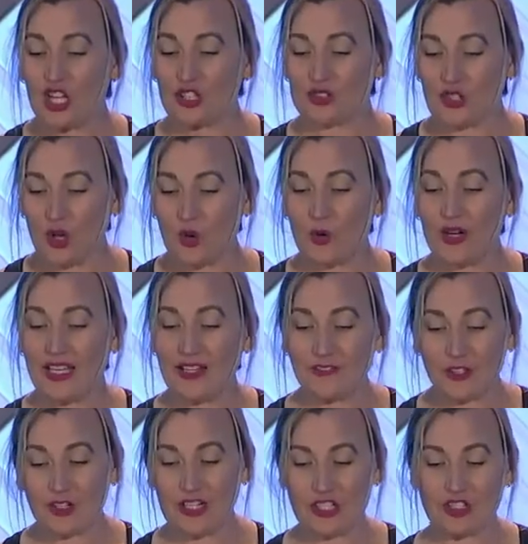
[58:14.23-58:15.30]
So
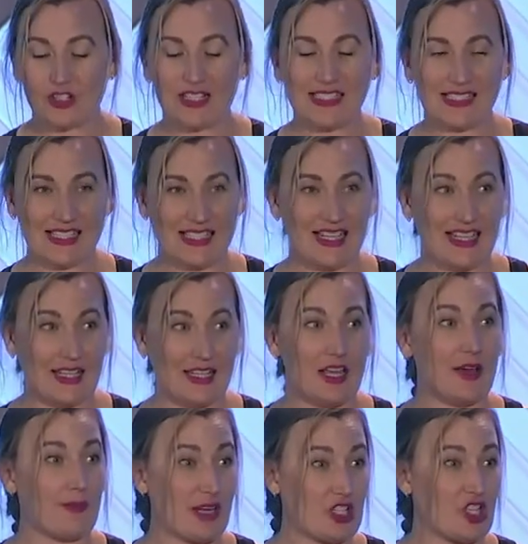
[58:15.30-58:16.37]
if you're interested in
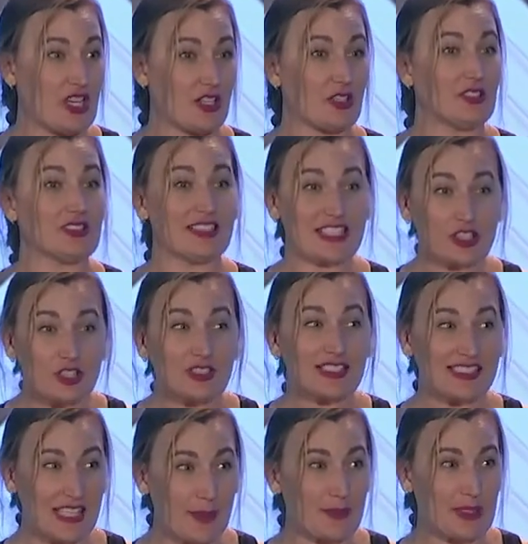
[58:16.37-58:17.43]
my channel, Little
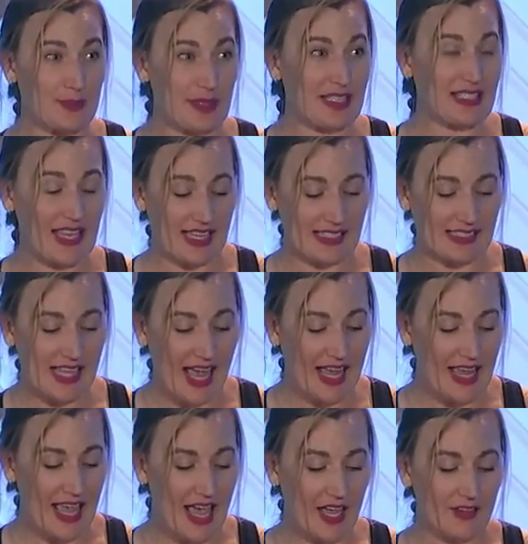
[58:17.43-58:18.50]
Steps, Big Gains,
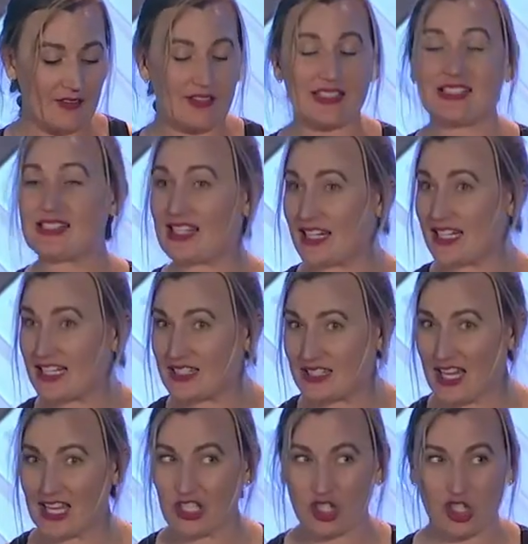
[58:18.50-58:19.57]
I have sitting
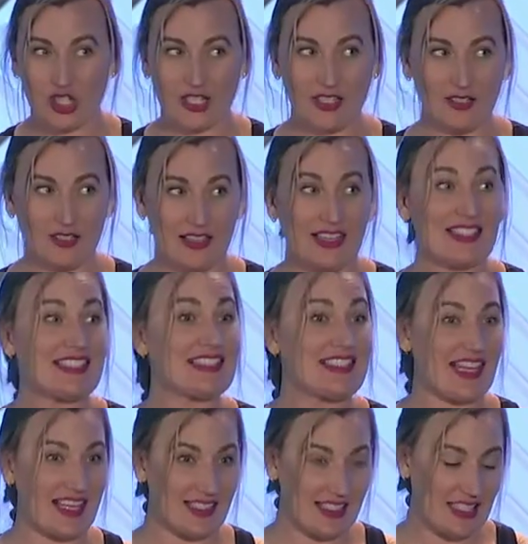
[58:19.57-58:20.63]
tai chi,
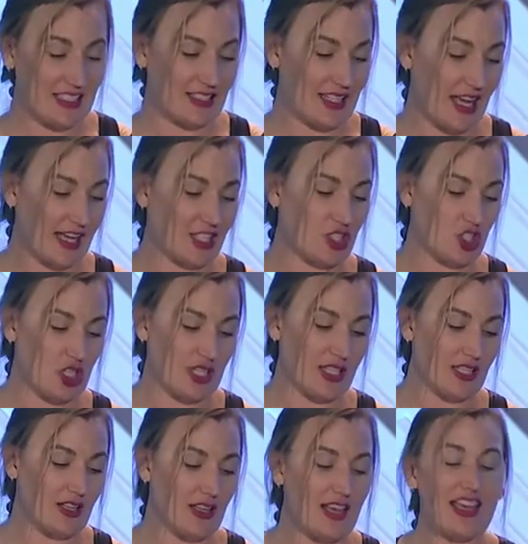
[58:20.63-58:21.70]
standing tai
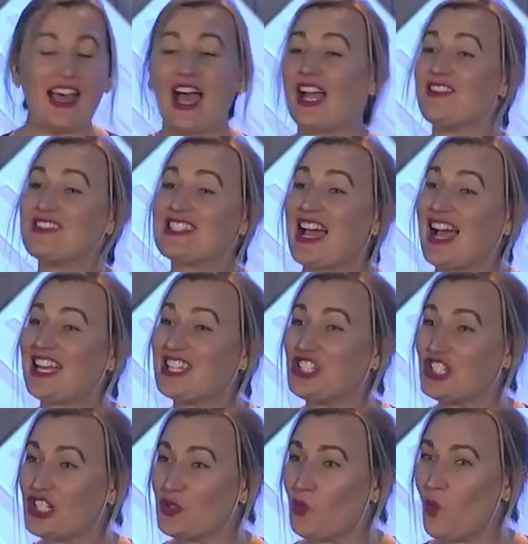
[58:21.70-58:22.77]
chi. I have tai
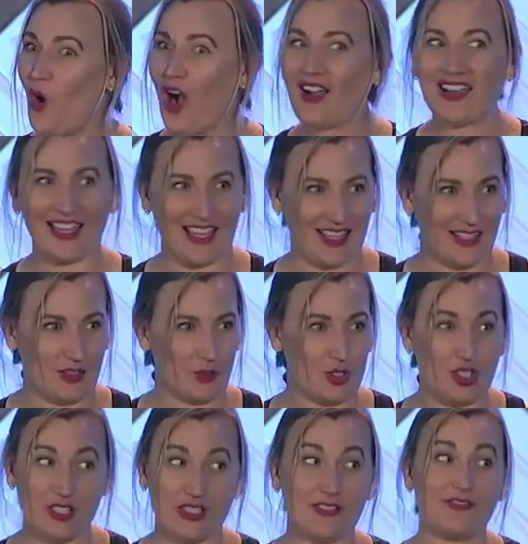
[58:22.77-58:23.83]
chi walking,
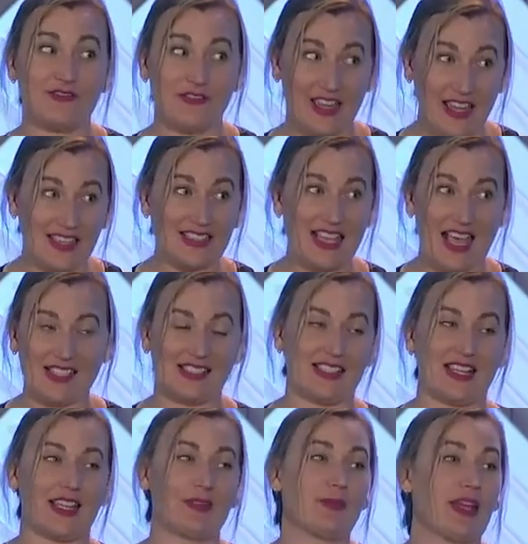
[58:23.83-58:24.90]
which is
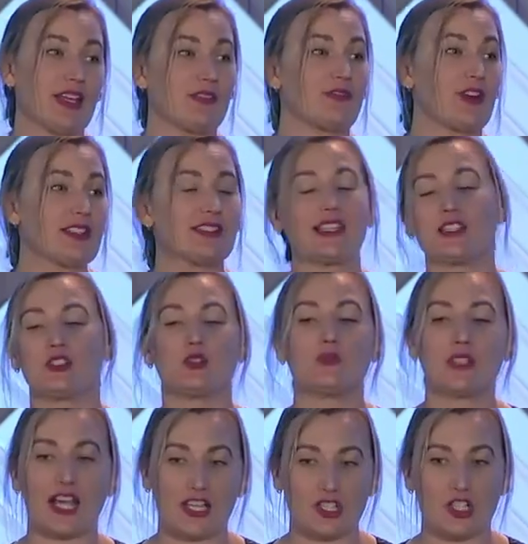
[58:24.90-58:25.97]
fantastic. And my friends that do
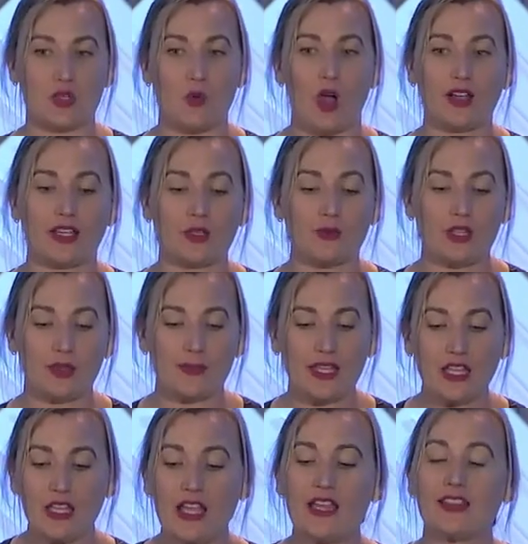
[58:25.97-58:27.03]
tai chi walking with
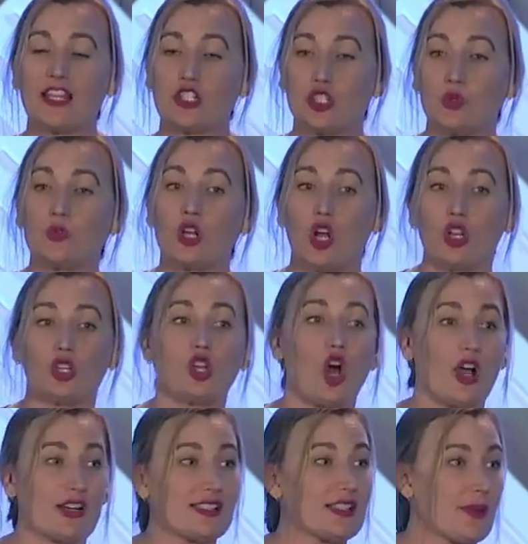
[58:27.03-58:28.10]
me, they do it
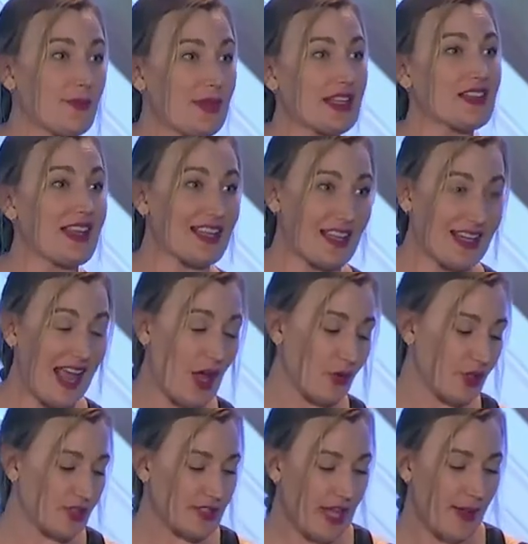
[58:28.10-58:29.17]
along something like a
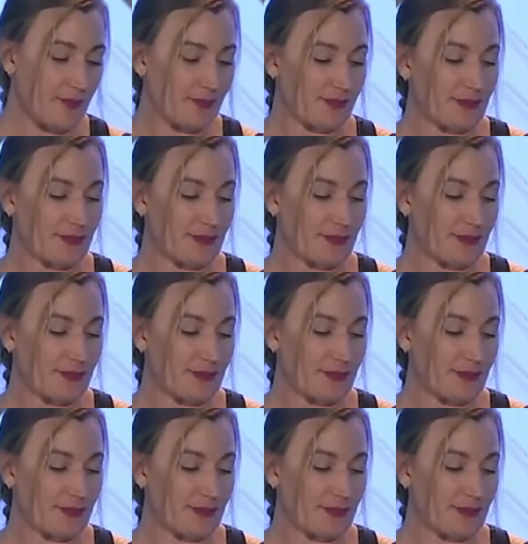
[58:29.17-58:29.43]
countertop.